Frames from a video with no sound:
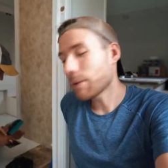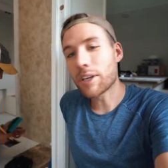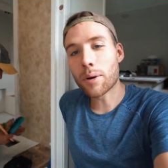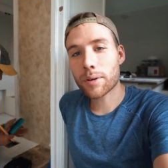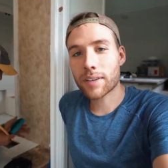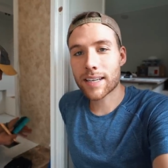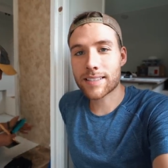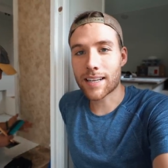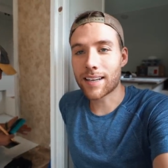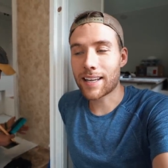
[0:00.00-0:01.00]
We know it'll get
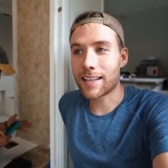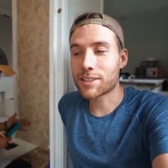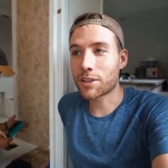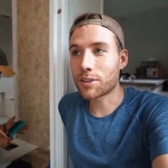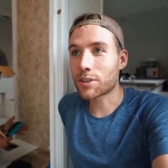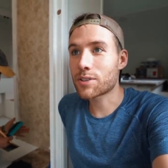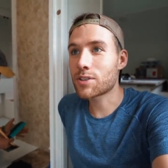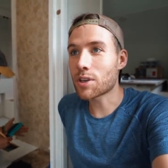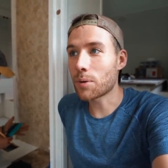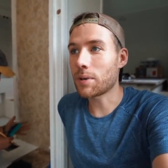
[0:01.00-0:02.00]
done and it's gonna look
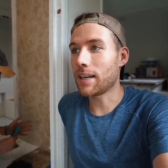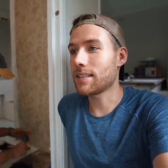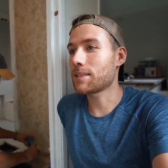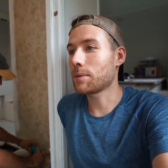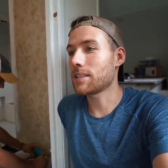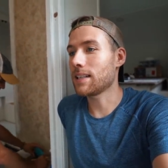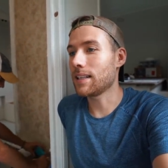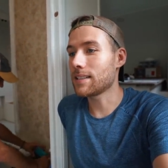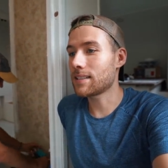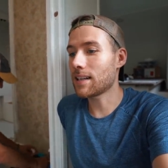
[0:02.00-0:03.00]
so nice once it
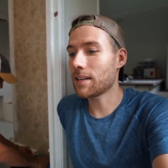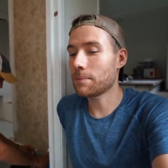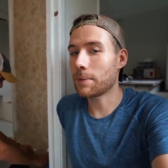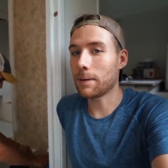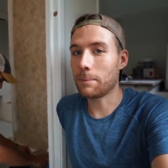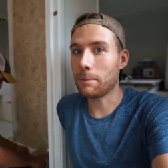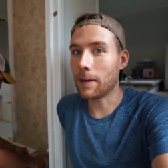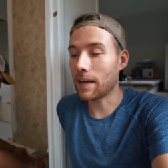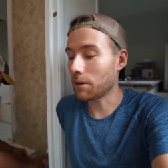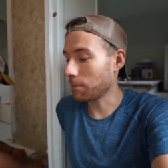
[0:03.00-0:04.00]
is done, but
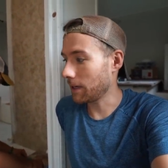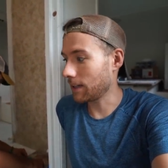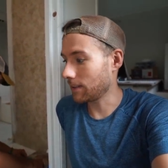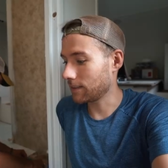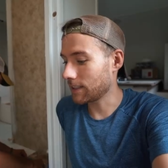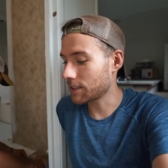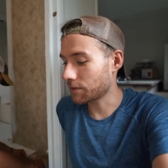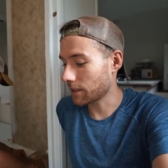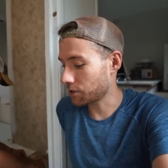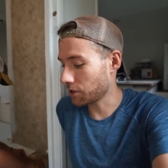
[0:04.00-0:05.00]
man, oh man, it's
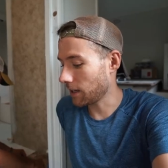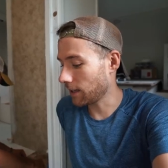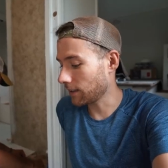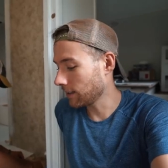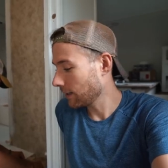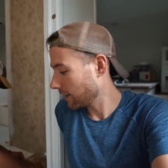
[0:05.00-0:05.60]
frustrating.